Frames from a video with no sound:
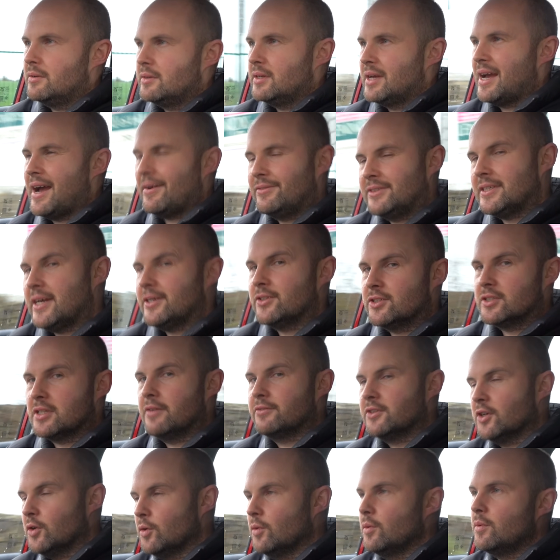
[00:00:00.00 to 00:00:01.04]
You have to ask
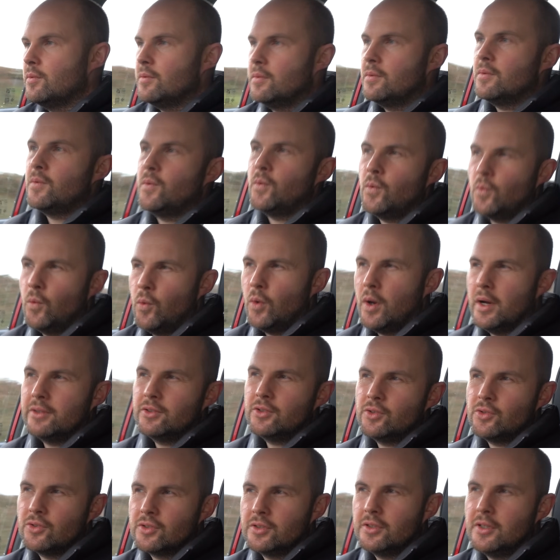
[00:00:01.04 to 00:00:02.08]
yourself though, what
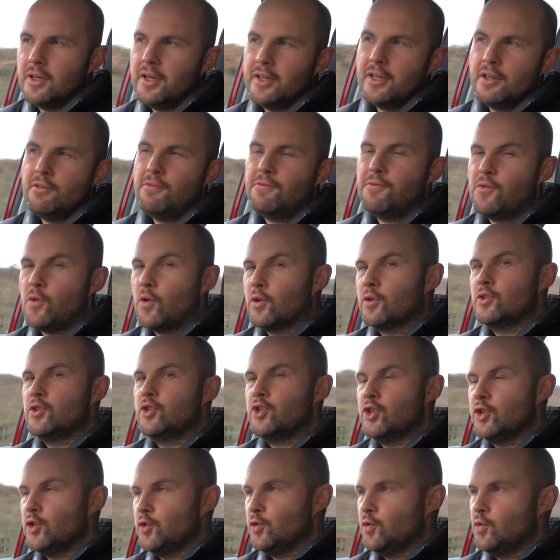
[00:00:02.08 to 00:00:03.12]
does an ID4
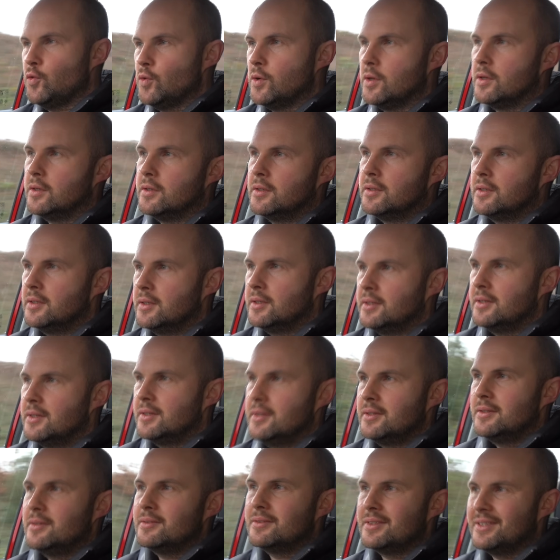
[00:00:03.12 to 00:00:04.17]
do
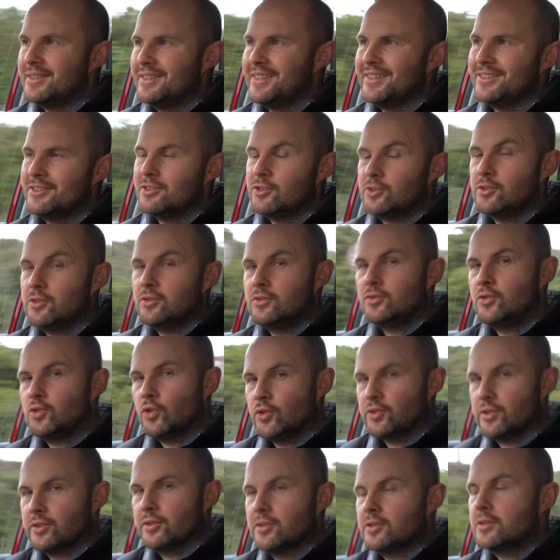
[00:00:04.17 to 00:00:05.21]
that this
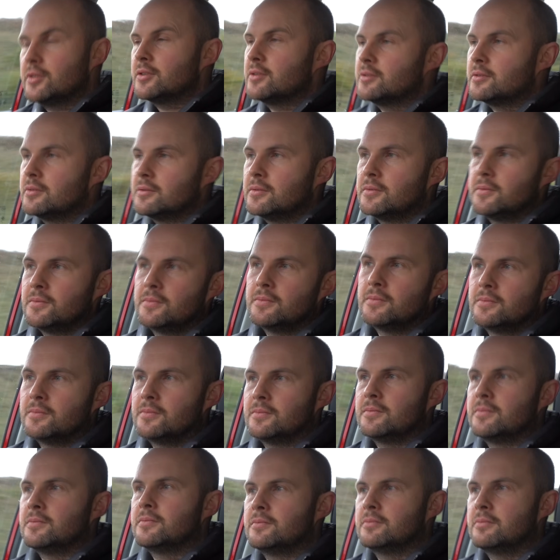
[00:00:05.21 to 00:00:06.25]
doesn't?
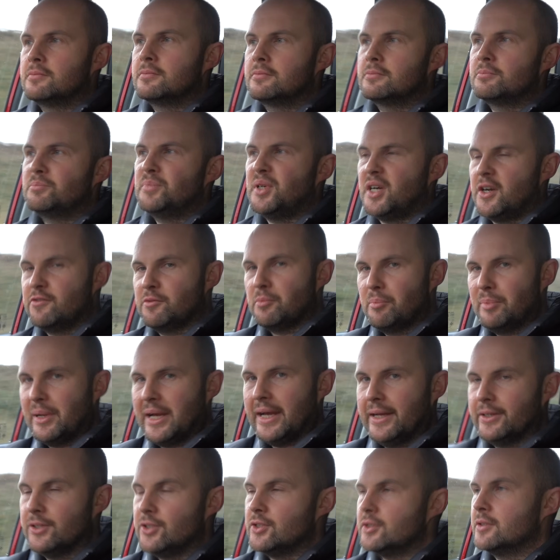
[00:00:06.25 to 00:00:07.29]
Apart from
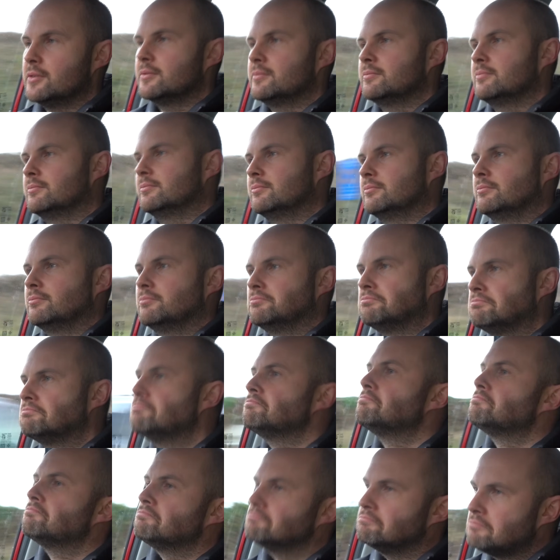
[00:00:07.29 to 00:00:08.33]
badge.
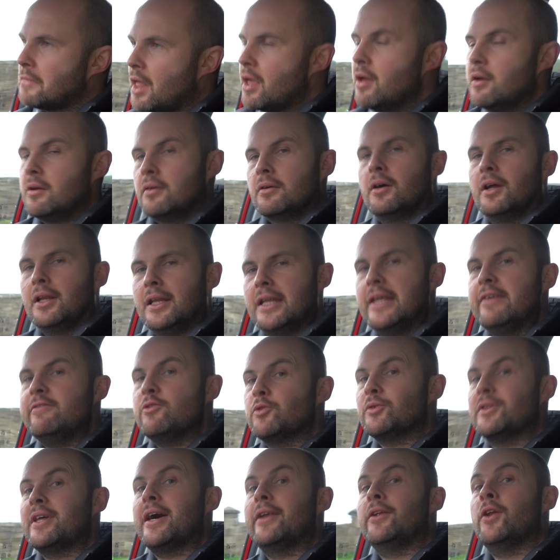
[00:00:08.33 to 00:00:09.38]
I'll leave
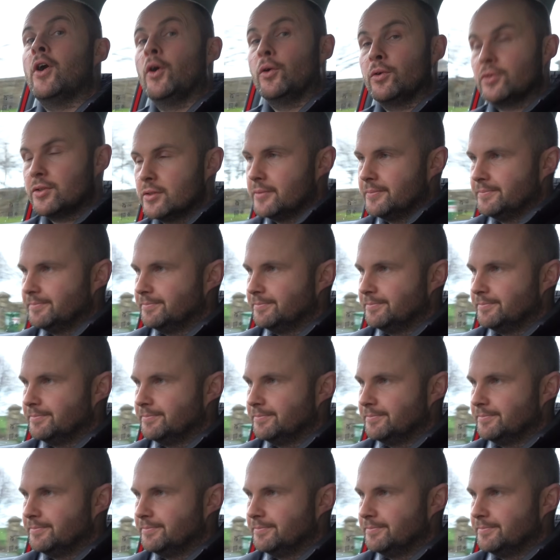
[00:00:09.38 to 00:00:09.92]
you on that note.